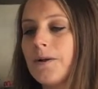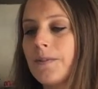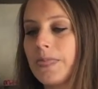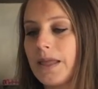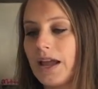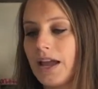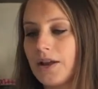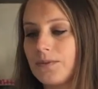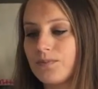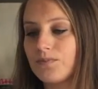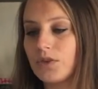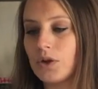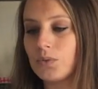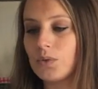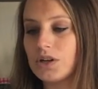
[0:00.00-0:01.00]
And
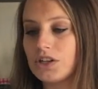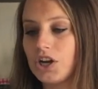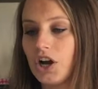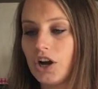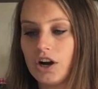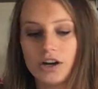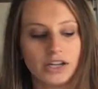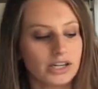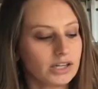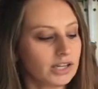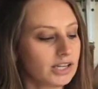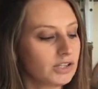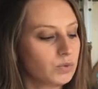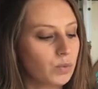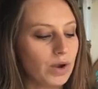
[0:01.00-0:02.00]
retarding
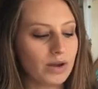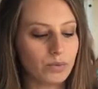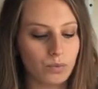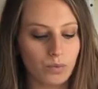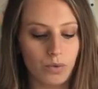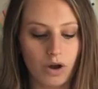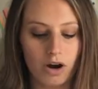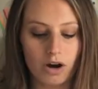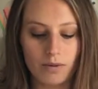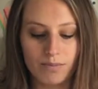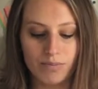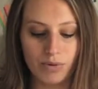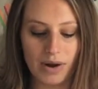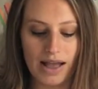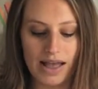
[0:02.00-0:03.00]
is when our
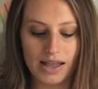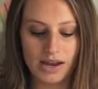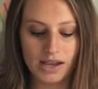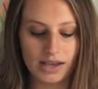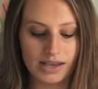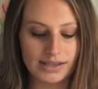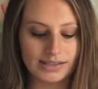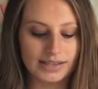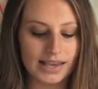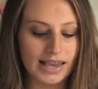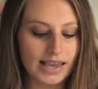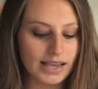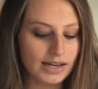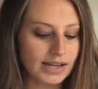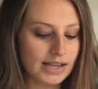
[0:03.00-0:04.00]
bread is
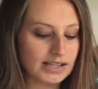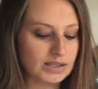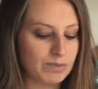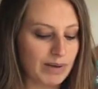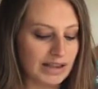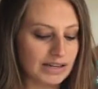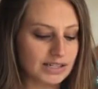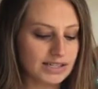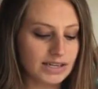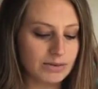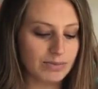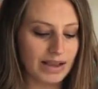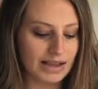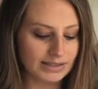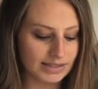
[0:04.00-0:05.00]
in its banneton
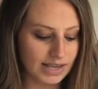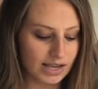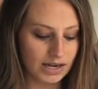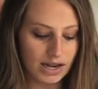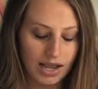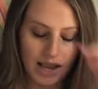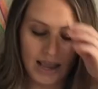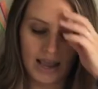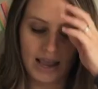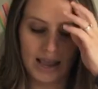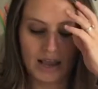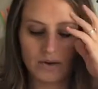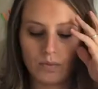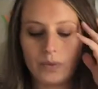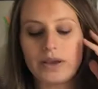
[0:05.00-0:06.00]
basket
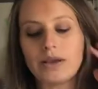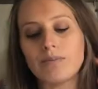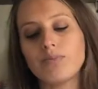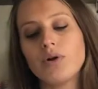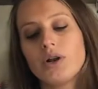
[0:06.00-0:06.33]
and we put